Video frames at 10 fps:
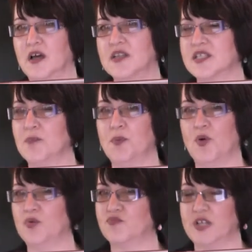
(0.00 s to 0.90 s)
A
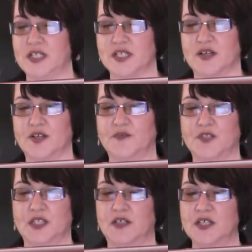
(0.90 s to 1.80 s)
simple redesign of
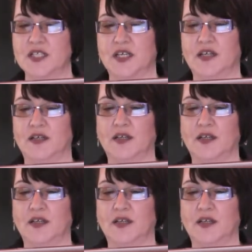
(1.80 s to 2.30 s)
the lighting